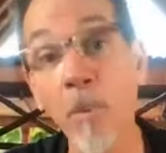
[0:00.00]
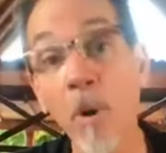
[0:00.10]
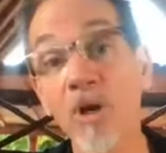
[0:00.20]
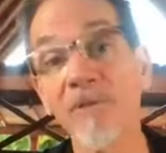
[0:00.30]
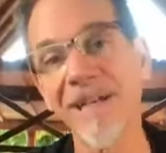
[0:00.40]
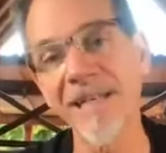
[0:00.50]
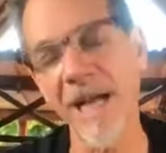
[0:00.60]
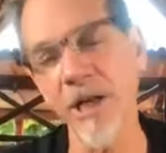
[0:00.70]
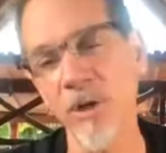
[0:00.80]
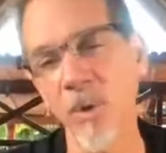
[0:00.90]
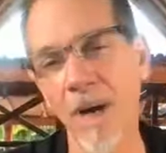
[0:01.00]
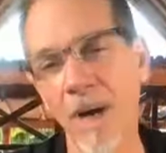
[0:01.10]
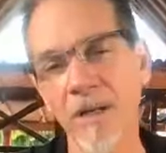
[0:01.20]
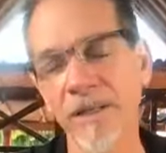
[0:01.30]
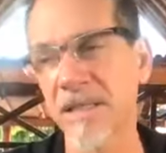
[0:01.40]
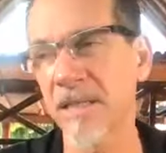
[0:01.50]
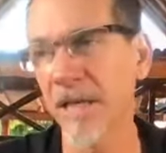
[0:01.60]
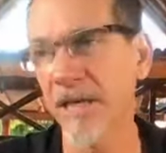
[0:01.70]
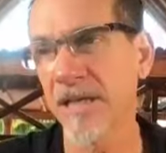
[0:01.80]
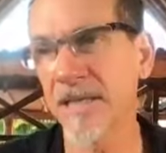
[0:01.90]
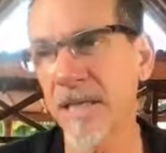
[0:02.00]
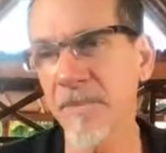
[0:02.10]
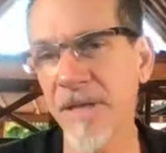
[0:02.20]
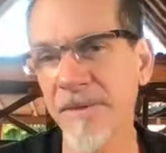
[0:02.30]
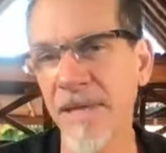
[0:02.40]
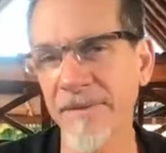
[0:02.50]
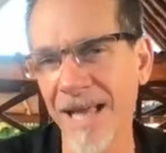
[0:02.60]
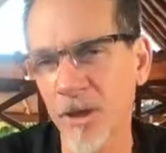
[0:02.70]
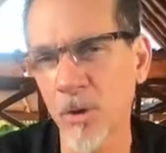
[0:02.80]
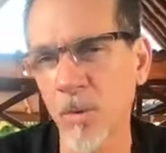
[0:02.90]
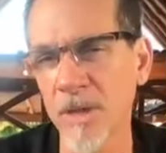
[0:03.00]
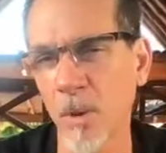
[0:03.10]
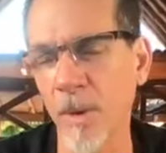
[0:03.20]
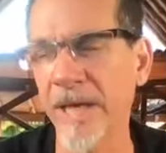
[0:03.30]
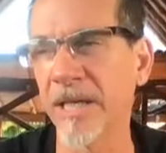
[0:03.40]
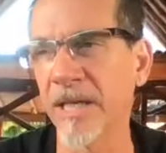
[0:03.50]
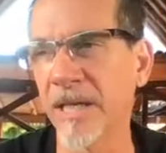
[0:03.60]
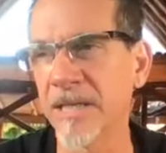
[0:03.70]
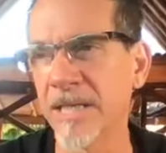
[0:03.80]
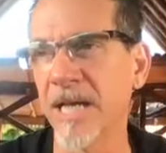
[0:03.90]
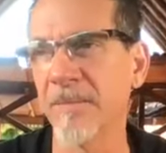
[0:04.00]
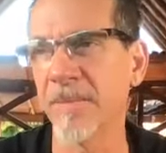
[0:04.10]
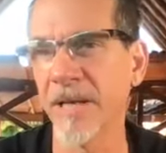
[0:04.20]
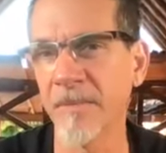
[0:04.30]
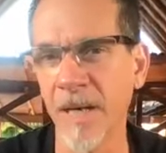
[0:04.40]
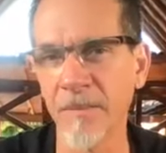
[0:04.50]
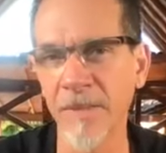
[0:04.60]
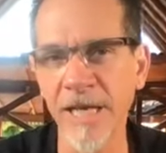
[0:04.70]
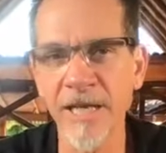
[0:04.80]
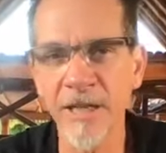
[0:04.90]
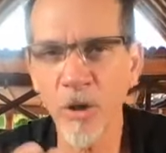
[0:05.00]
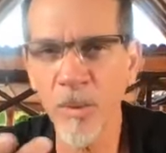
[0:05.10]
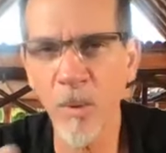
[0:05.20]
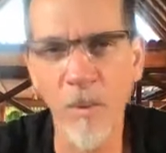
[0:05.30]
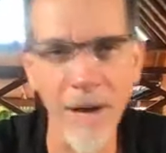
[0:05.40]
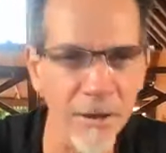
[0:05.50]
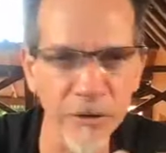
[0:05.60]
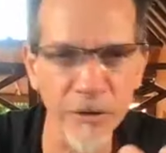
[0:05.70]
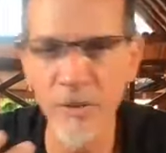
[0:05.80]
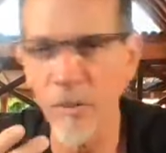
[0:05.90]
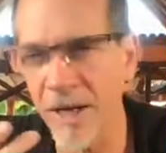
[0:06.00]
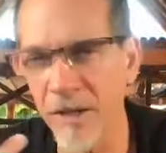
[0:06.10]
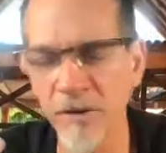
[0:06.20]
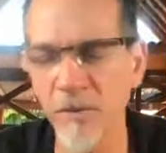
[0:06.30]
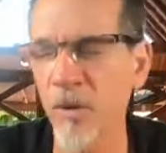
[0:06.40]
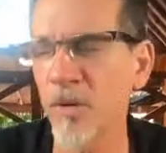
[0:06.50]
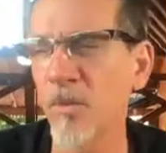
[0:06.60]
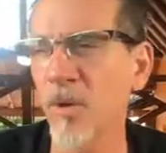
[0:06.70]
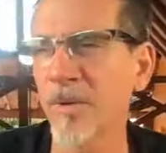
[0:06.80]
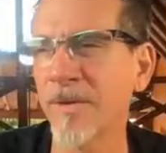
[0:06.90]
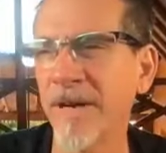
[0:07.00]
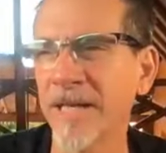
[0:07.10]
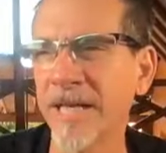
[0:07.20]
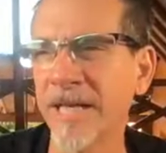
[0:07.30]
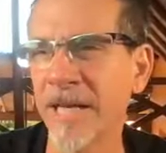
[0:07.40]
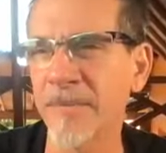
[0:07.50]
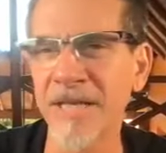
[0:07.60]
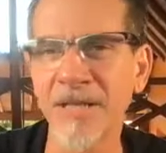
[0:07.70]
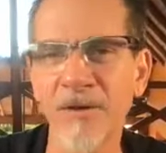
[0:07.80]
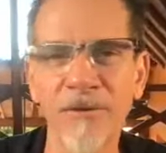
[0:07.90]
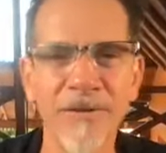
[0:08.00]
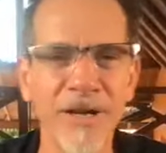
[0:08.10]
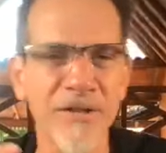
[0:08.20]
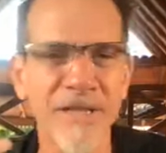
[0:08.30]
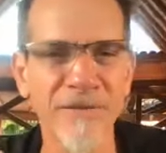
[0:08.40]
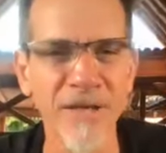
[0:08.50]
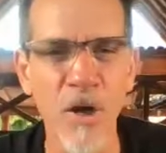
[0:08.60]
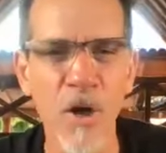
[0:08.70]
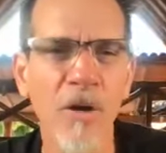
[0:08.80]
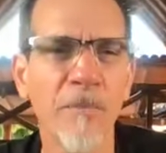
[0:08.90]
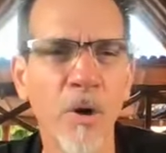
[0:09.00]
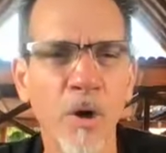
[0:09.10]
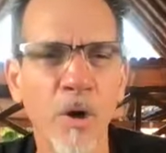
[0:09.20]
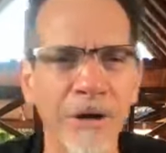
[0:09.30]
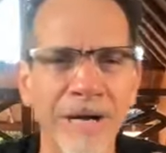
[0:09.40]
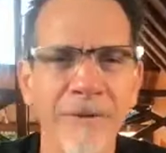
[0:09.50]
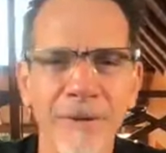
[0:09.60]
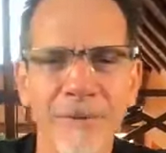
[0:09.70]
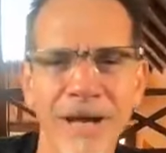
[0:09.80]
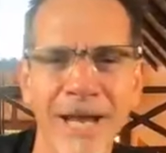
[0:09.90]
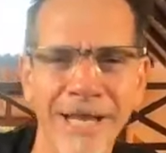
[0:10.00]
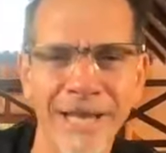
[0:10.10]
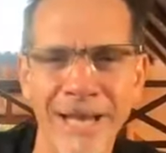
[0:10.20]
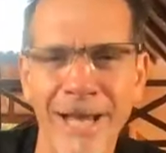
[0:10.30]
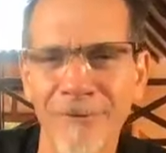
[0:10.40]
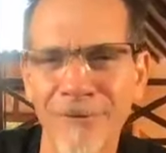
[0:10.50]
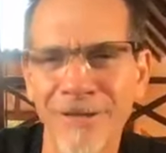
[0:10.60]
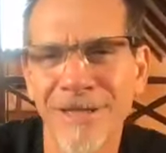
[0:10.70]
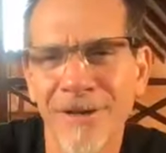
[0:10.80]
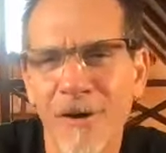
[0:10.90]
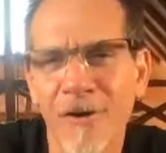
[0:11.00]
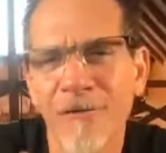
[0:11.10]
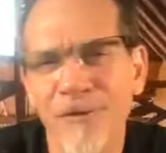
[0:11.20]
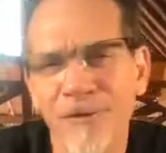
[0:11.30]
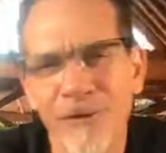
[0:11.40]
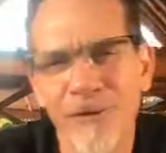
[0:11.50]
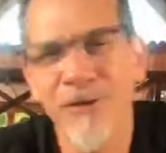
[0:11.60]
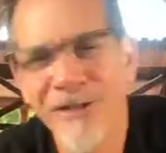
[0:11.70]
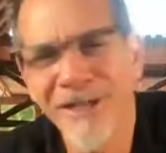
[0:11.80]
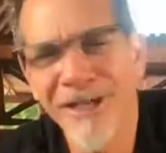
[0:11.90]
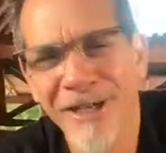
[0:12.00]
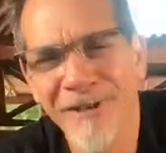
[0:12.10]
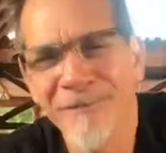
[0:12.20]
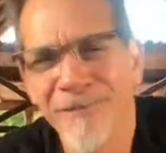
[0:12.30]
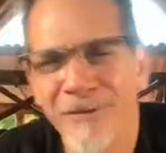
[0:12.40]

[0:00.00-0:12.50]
part of Ignite Your Wild is something that that too is awakening inside me. I'm, I'm getting a little bit wilder and wilder. More and more we find, Nina and myself, we find ourselves purring when we're hanging out. It's just like, oh, it feels so good today. I'm